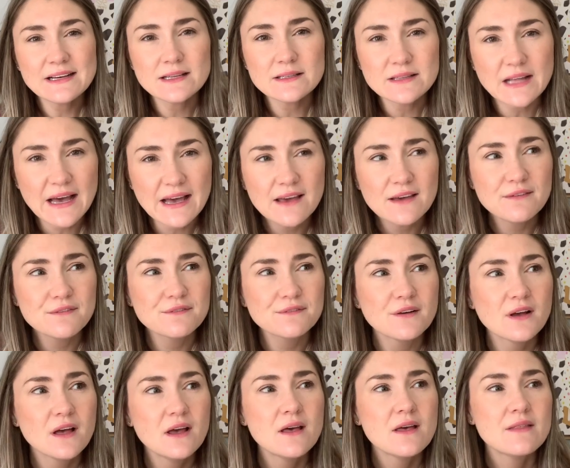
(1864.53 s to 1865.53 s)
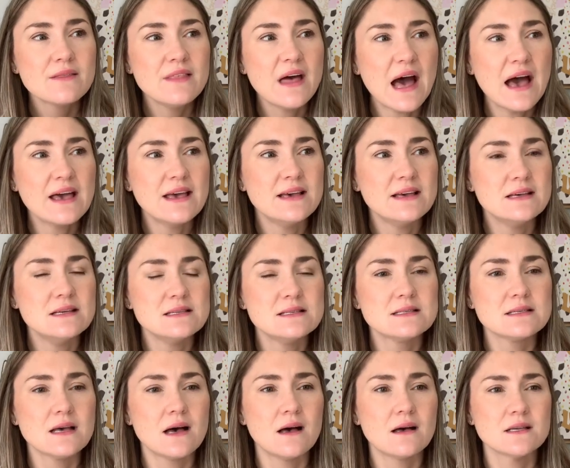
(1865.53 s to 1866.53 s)
life that is
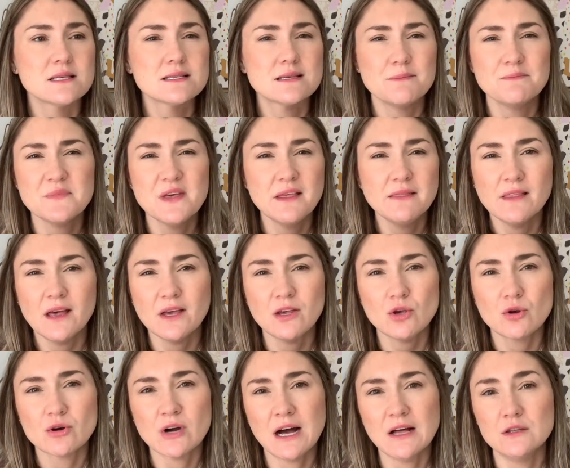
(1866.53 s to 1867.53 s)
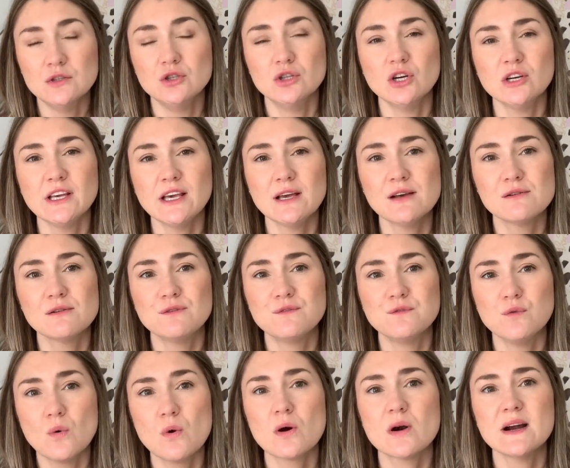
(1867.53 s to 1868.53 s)
uh, something that you're not looking
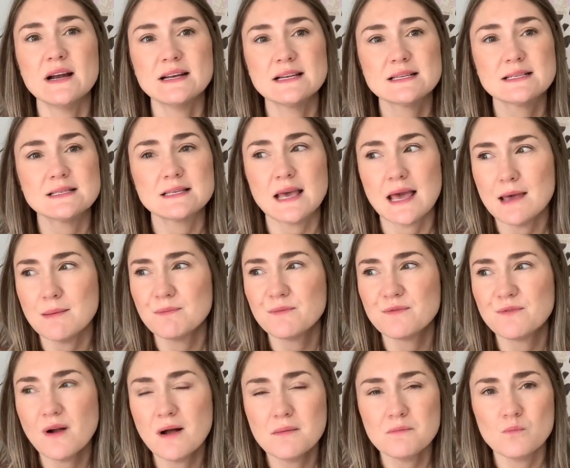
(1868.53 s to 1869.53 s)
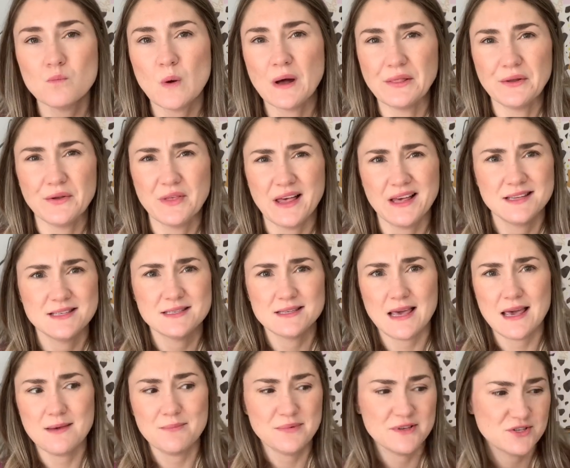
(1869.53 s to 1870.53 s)
for an escape from, whether that
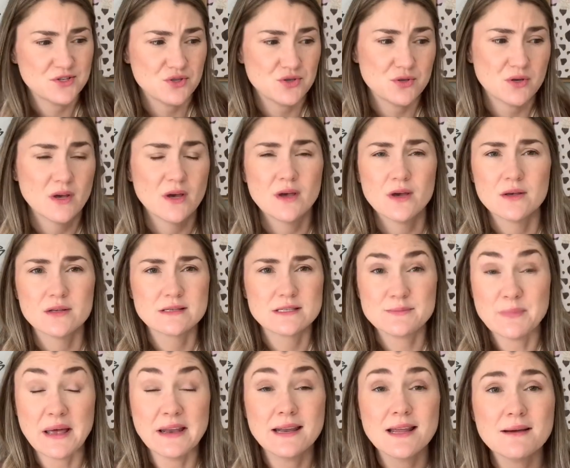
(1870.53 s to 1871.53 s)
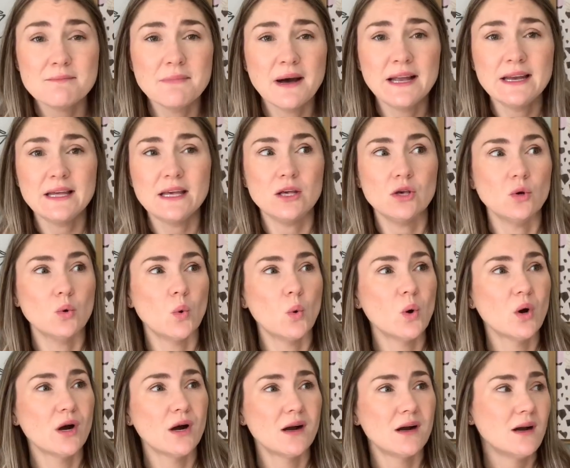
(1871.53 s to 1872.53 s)
escape is spending money
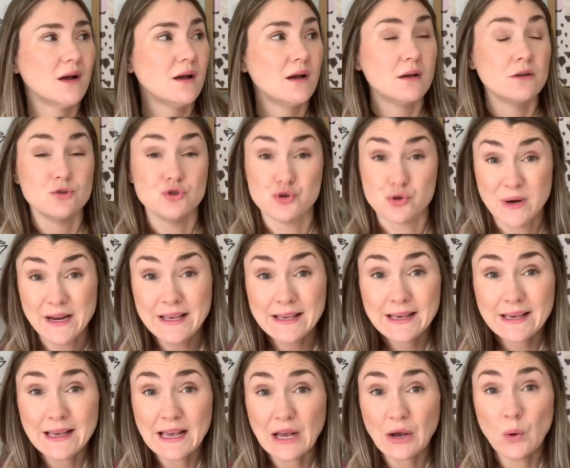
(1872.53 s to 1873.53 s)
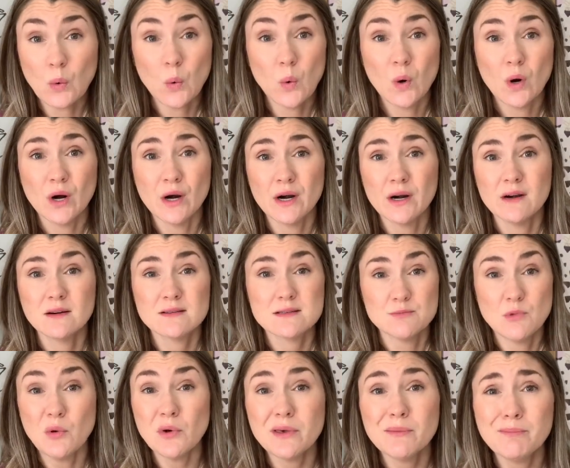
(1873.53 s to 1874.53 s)
or drinking or
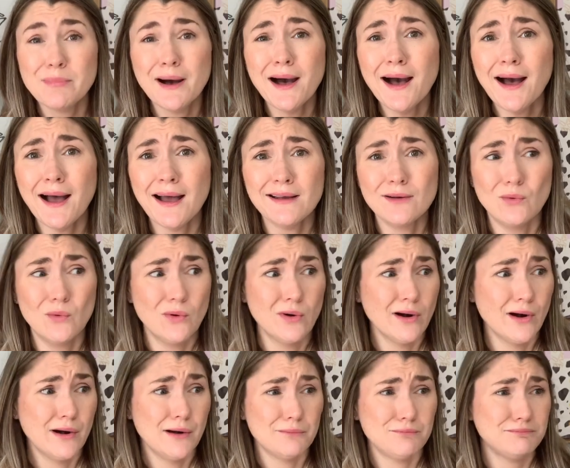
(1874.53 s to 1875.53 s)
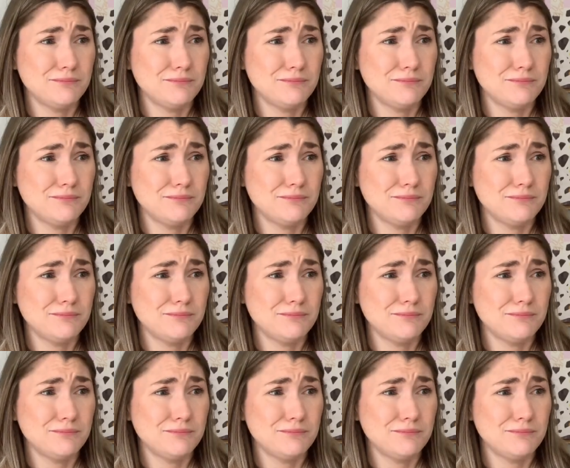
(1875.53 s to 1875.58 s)
smoking pot or,